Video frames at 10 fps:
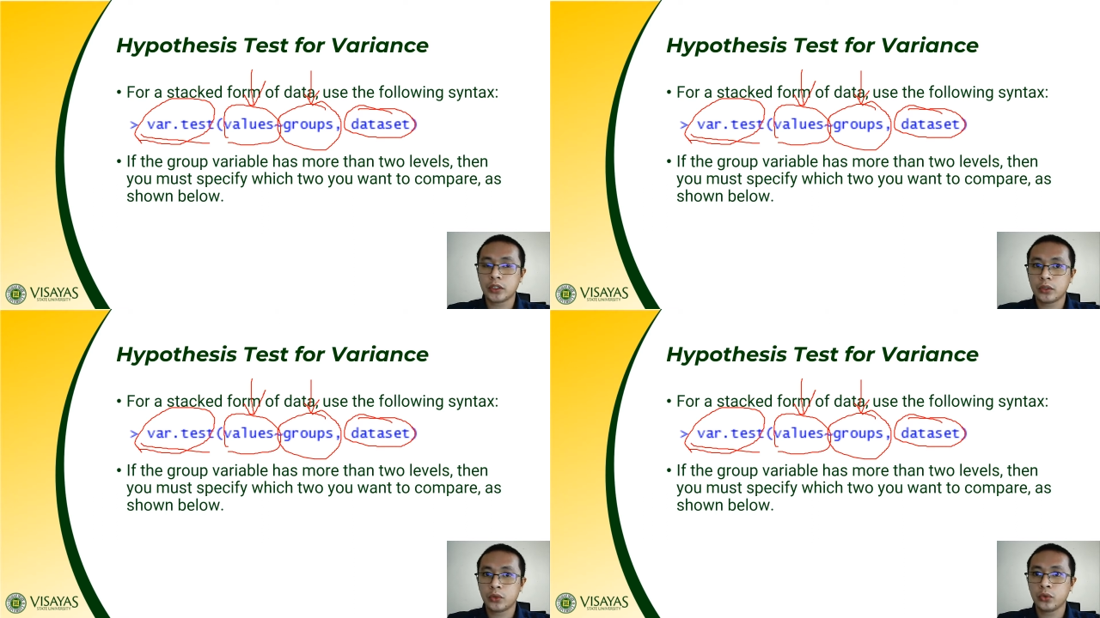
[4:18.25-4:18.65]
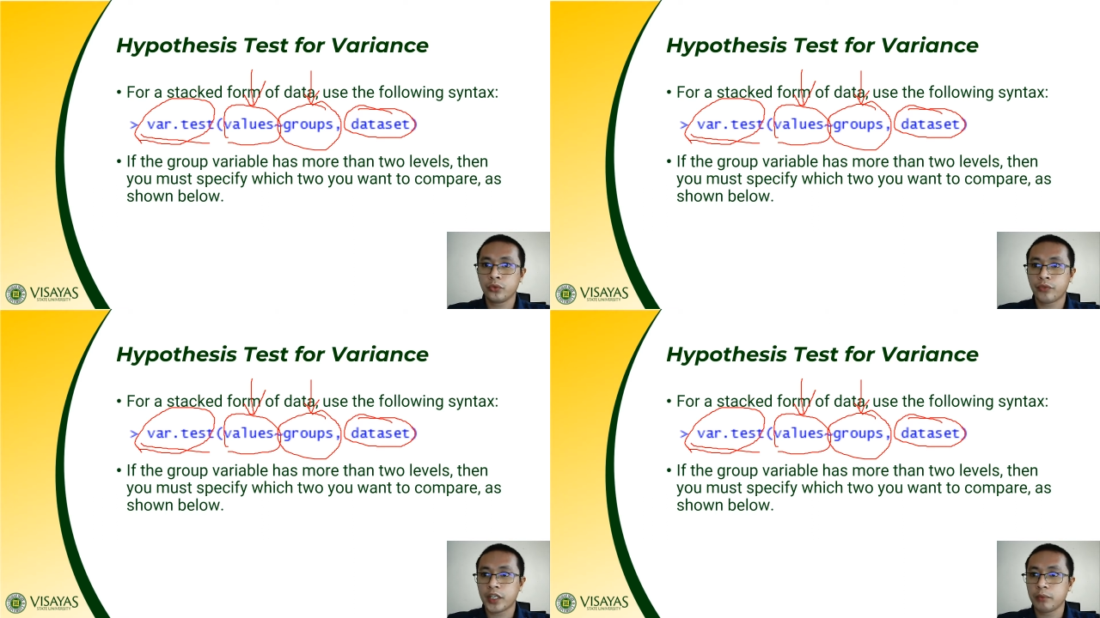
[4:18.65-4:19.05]
two
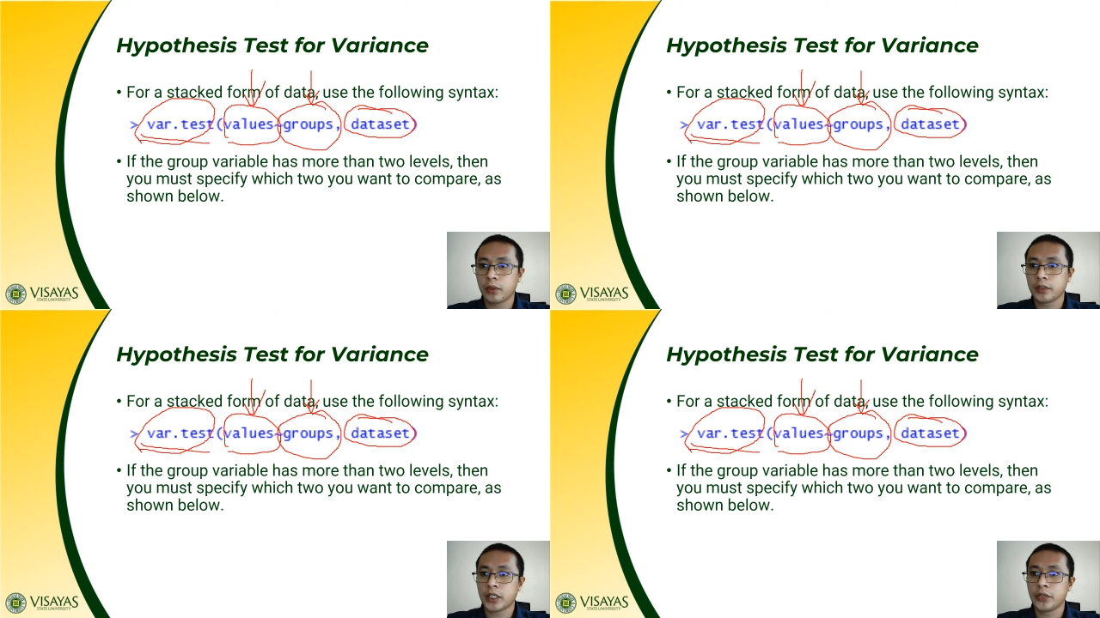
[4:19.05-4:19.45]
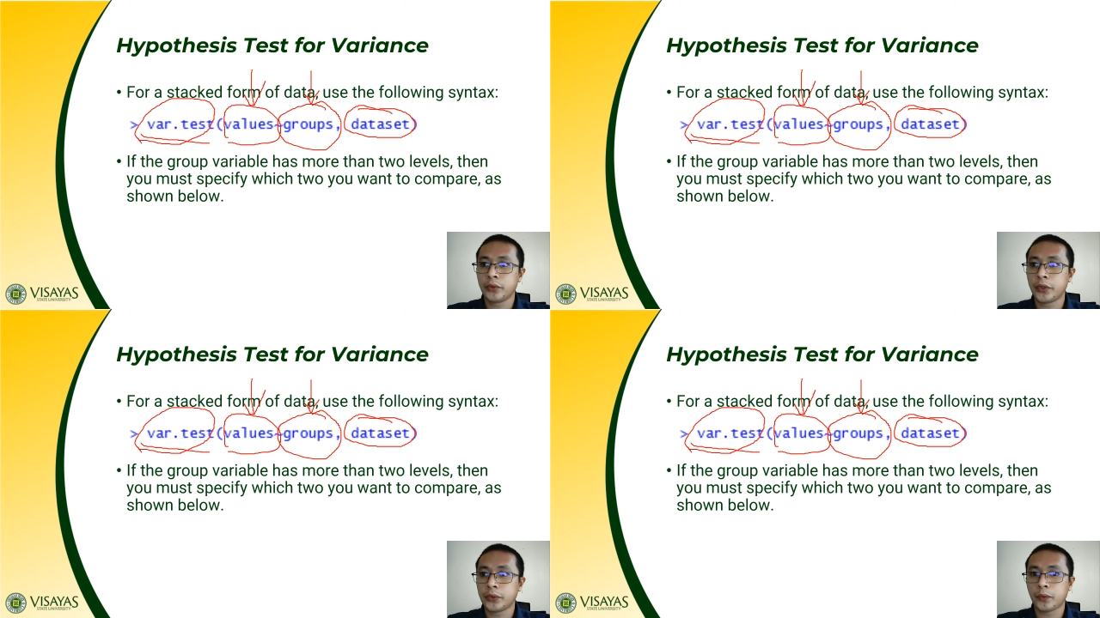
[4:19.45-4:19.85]
variables are you going
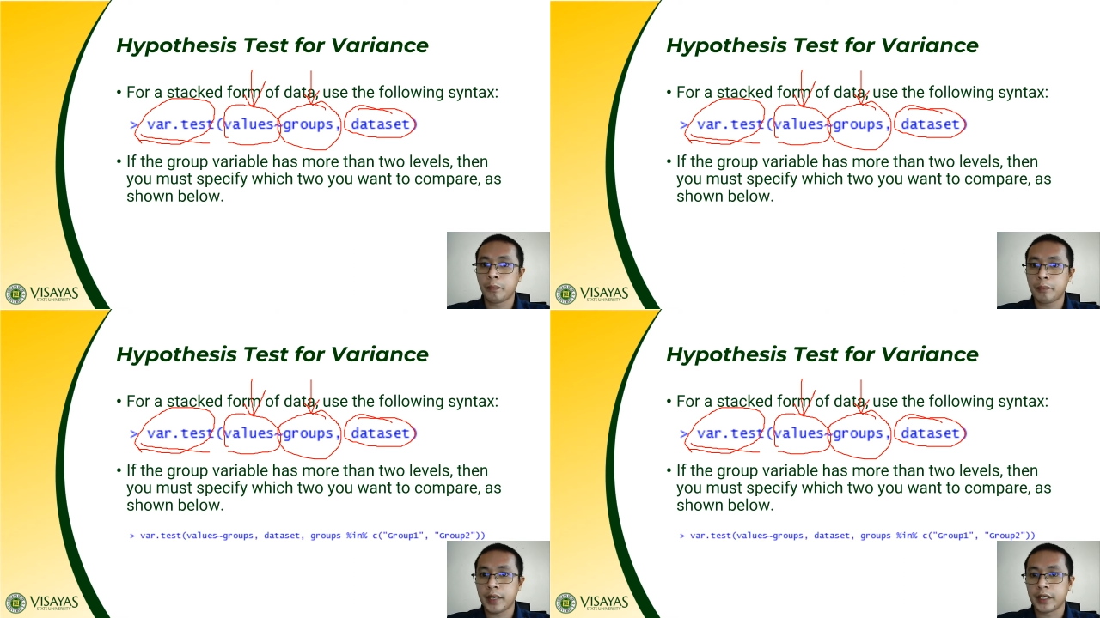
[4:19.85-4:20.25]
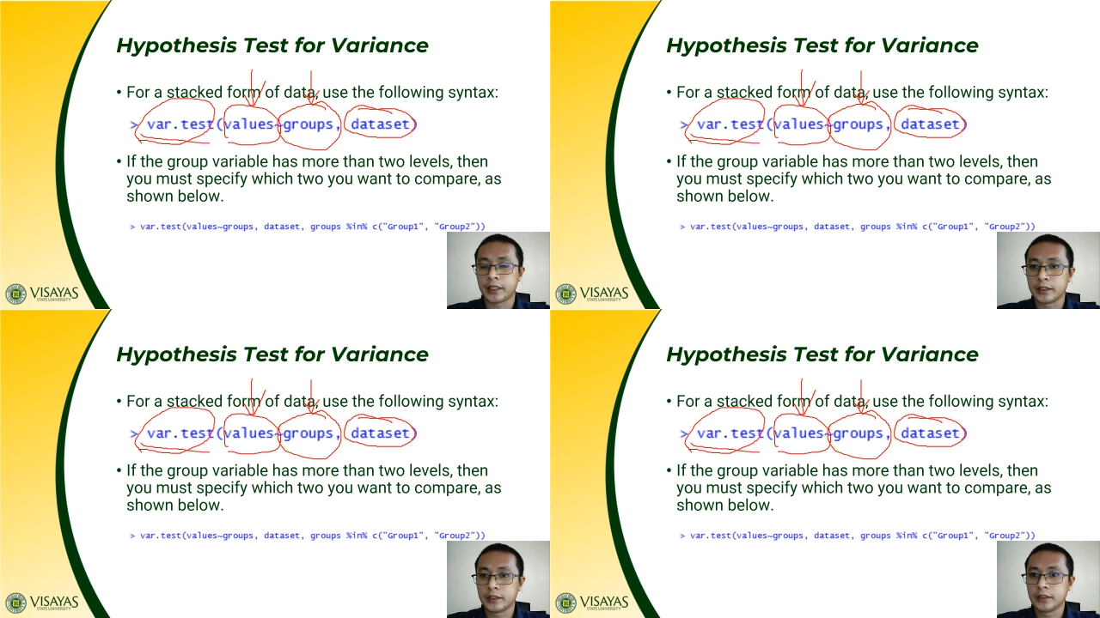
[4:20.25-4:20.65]
to compare.
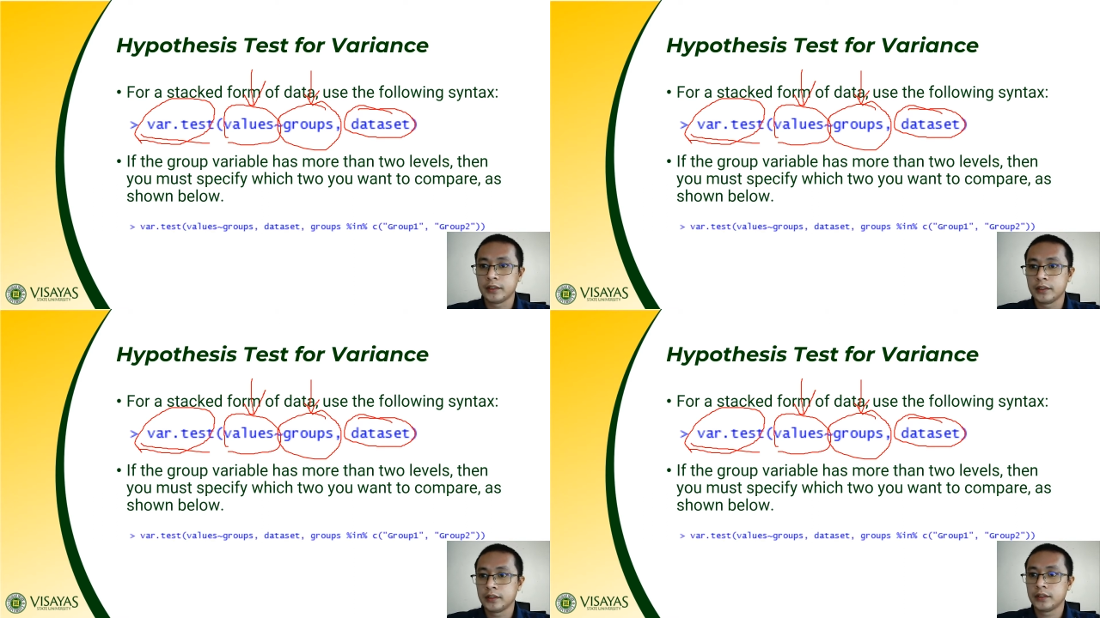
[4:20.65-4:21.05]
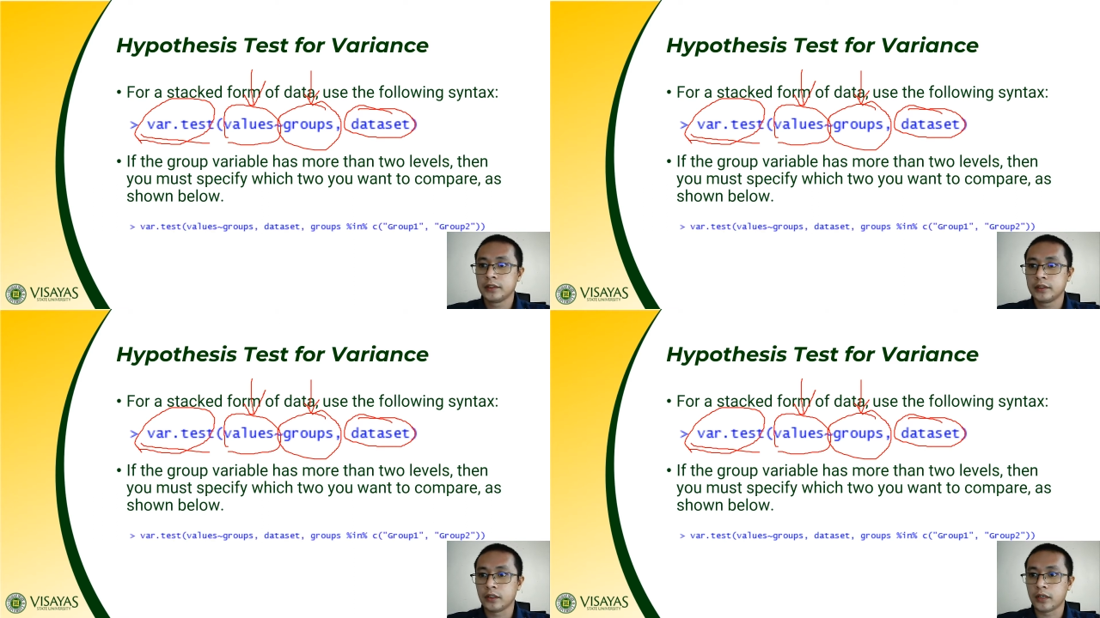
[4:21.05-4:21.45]

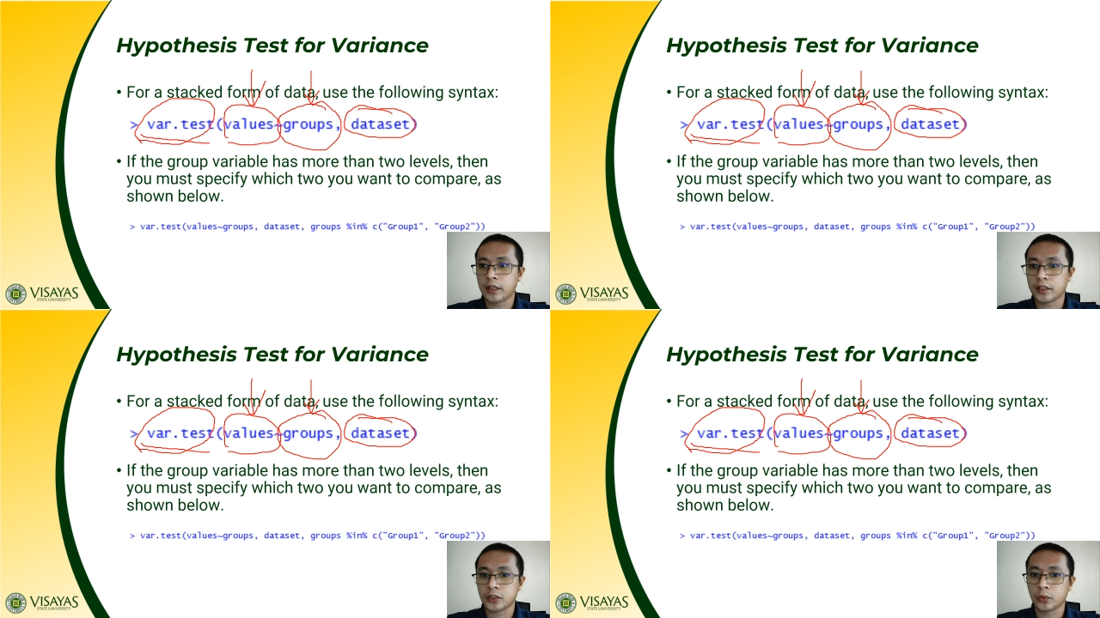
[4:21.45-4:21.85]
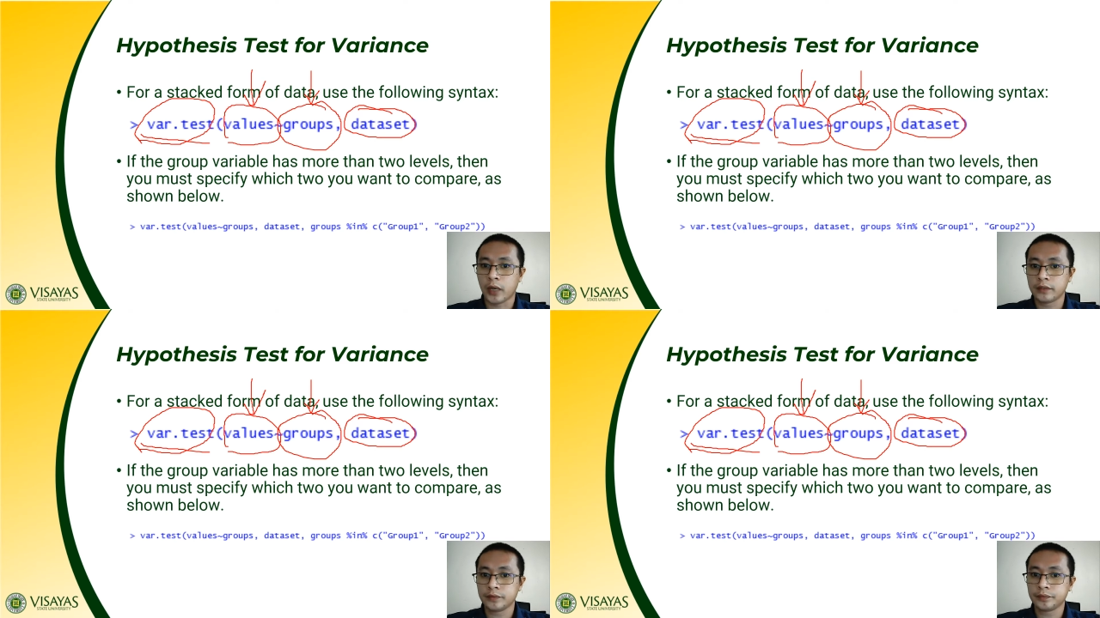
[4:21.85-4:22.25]
So like this one,